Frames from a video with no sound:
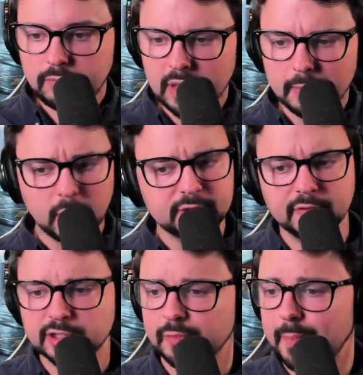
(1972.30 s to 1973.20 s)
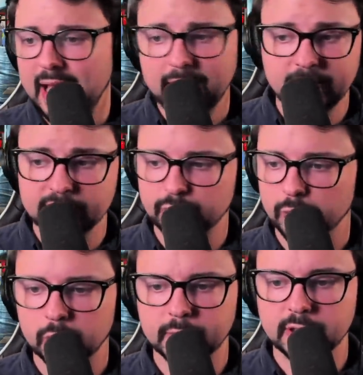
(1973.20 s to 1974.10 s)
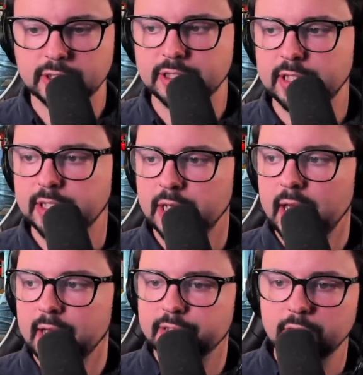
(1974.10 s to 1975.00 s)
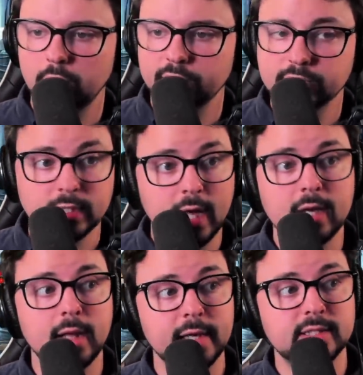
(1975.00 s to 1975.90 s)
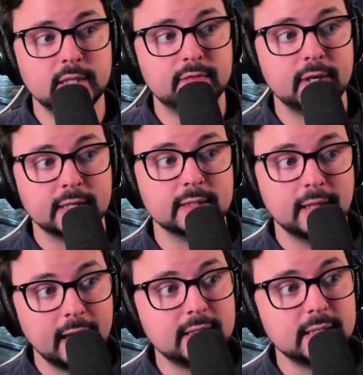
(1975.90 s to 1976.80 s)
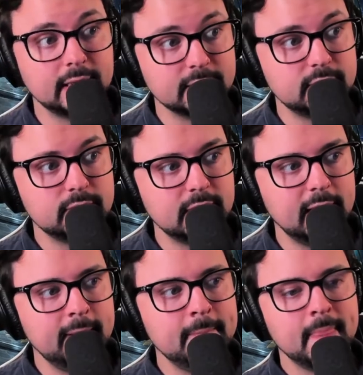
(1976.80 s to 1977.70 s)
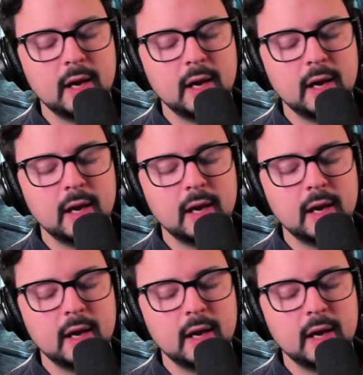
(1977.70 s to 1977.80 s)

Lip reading: Multiverse of Madness rumors and such. So there's a lot of like stuff that I'd like to get to today.